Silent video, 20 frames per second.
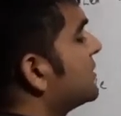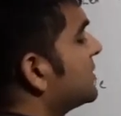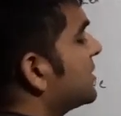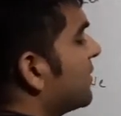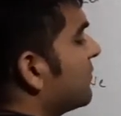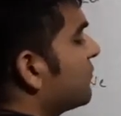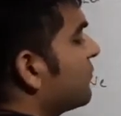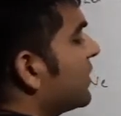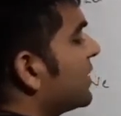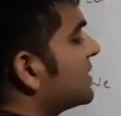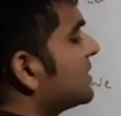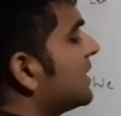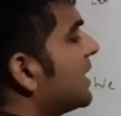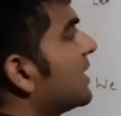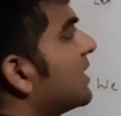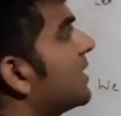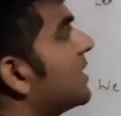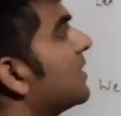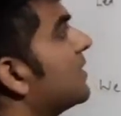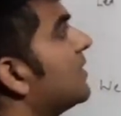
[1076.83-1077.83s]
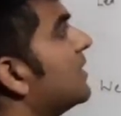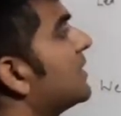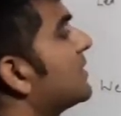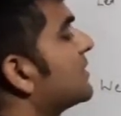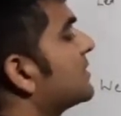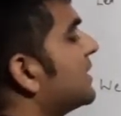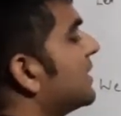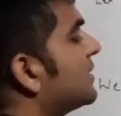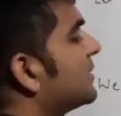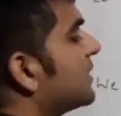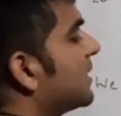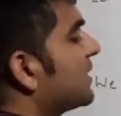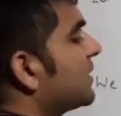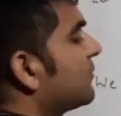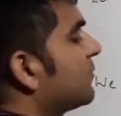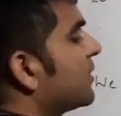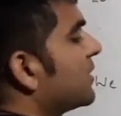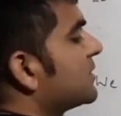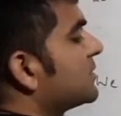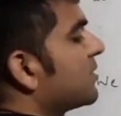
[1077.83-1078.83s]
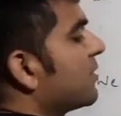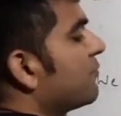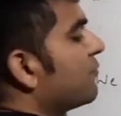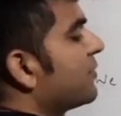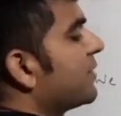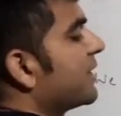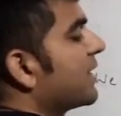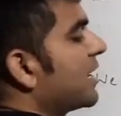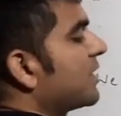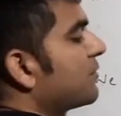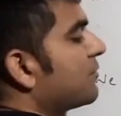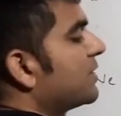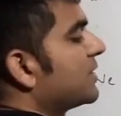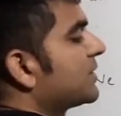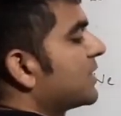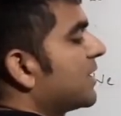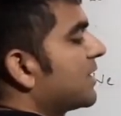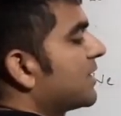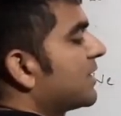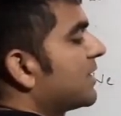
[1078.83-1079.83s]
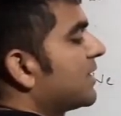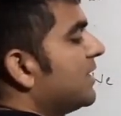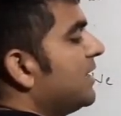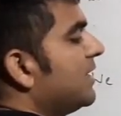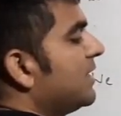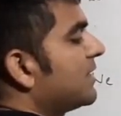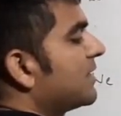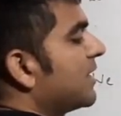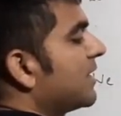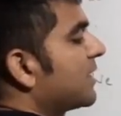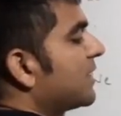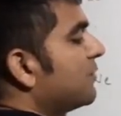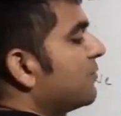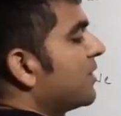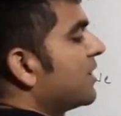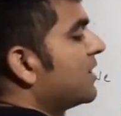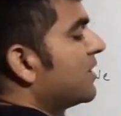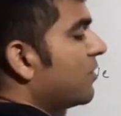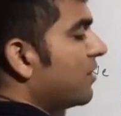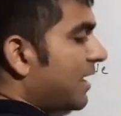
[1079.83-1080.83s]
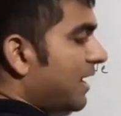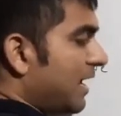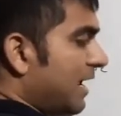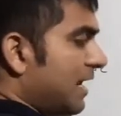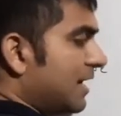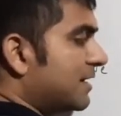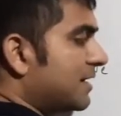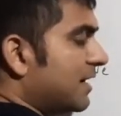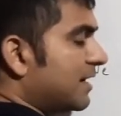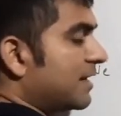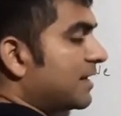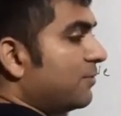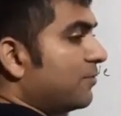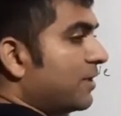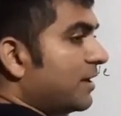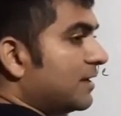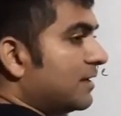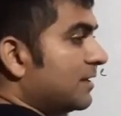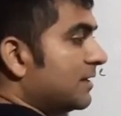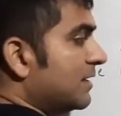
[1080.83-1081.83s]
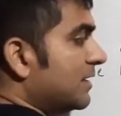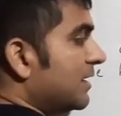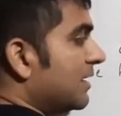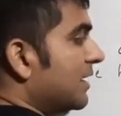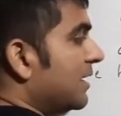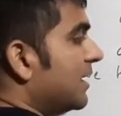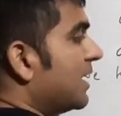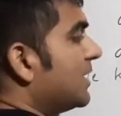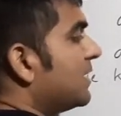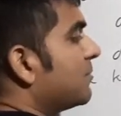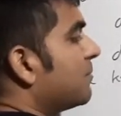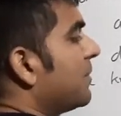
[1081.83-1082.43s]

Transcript: term. First, let us say 31st term we write with 30, 31 or A31, right?